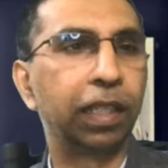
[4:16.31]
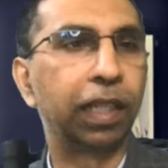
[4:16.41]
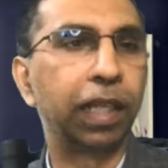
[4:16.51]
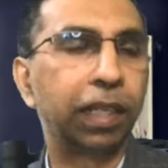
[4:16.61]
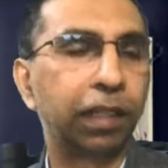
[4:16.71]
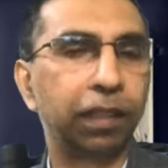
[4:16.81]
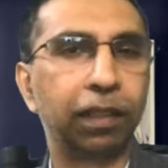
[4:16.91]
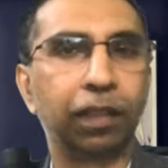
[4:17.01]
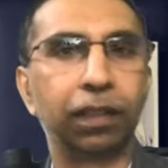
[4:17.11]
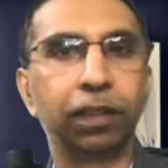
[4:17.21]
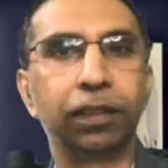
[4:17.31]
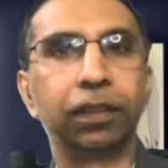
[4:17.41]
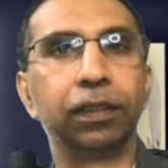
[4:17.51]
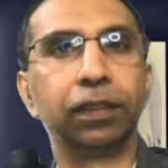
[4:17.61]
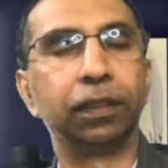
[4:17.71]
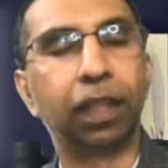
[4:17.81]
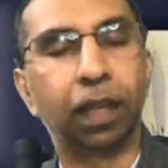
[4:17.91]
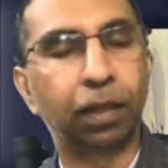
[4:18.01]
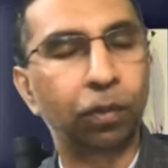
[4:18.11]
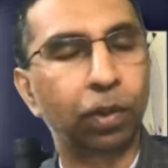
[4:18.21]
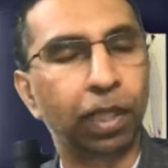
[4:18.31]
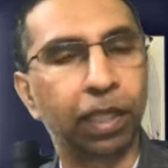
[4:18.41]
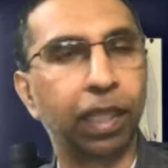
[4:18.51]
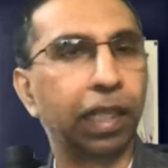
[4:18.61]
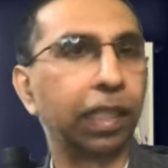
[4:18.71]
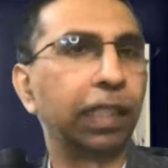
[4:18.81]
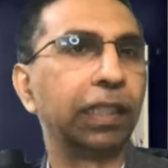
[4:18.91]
great ROII.